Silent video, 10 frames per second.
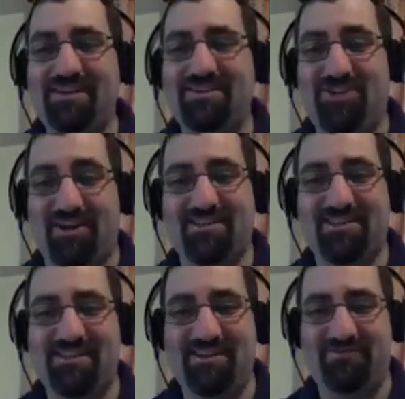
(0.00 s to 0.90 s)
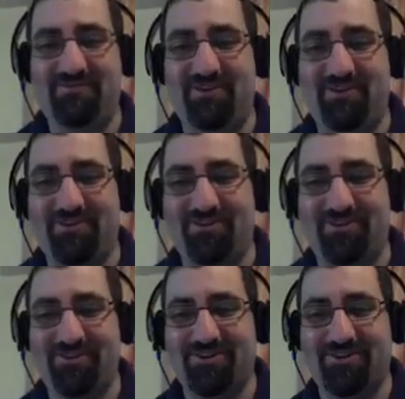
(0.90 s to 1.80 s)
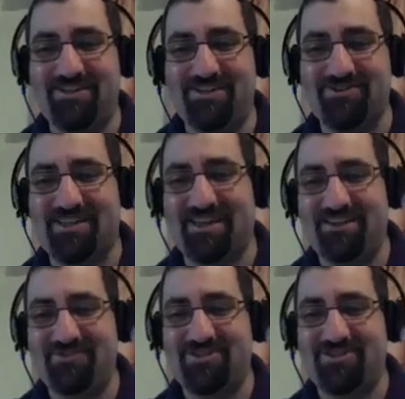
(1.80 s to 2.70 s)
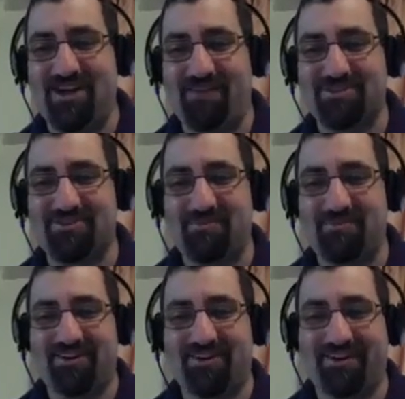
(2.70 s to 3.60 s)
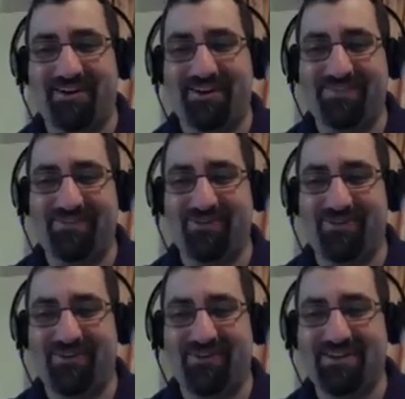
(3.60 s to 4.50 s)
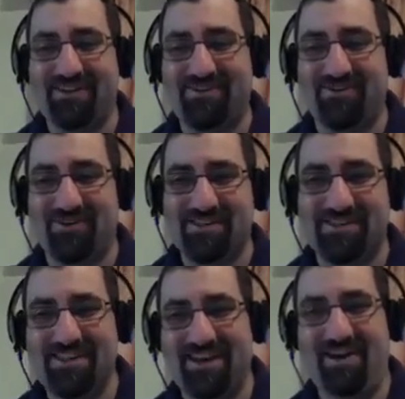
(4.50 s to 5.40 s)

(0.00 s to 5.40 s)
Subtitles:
Check to see if your teachers can use JavaScript on their courses.